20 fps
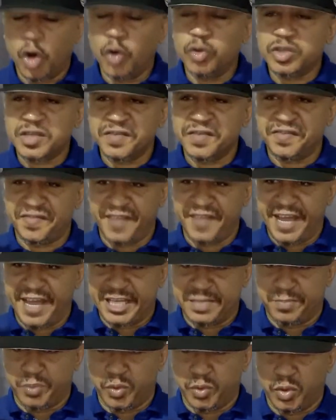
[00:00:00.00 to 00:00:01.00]
to
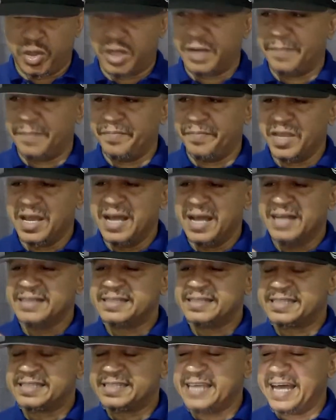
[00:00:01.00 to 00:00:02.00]
Facebook,
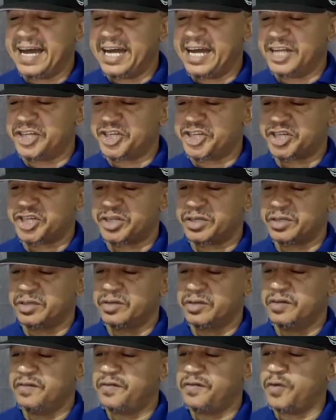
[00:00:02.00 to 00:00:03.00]
search
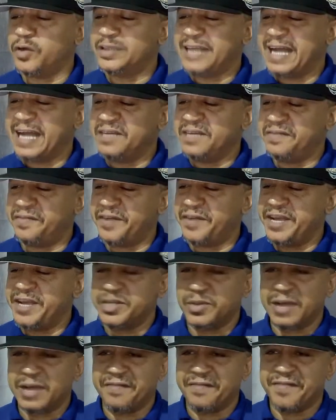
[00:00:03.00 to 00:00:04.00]
for Daddy Freeze.
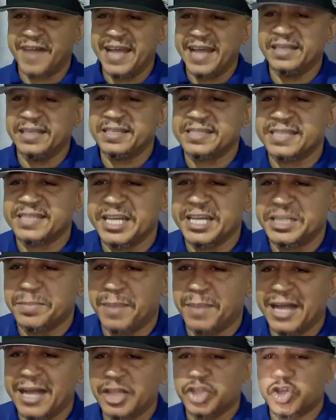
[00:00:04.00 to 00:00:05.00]
You can find the search
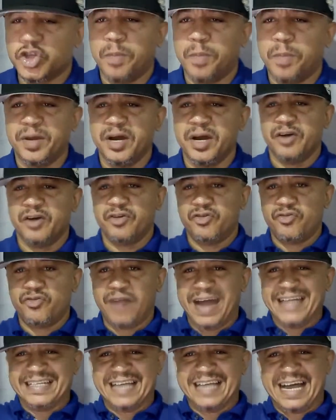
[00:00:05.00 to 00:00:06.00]
bar top
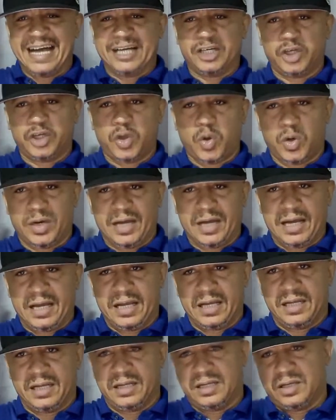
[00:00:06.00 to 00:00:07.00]
right hand corner.
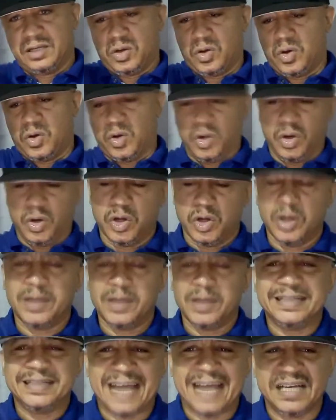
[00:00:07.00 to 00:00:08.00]

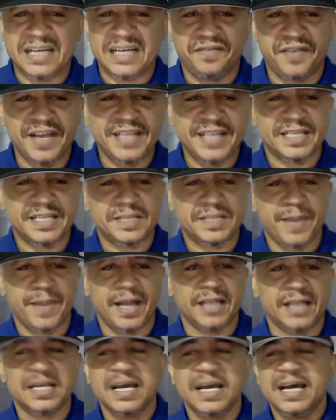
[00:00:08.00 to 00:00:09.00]
Daddy Freeze is
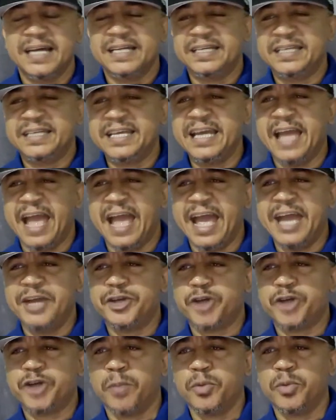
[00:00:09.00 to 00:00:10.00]
spelled
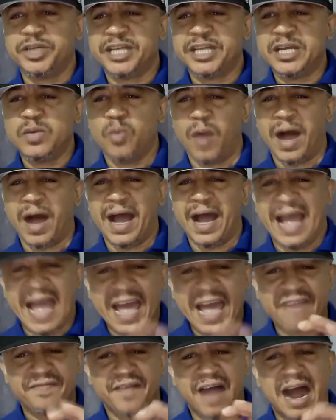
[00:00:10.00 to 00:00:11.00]

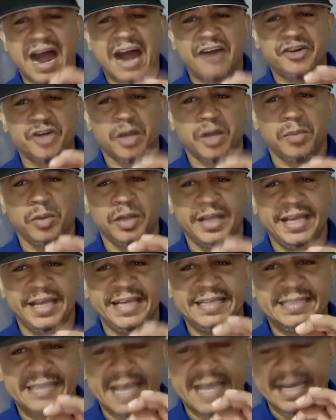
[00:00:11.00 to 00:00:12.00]

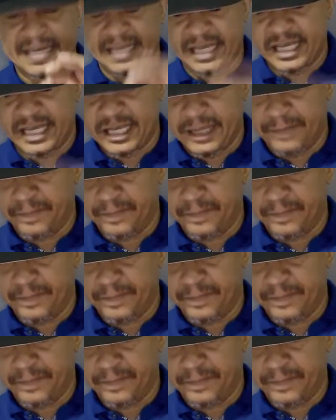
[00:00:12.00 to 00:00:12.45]
DADDYFREEZE.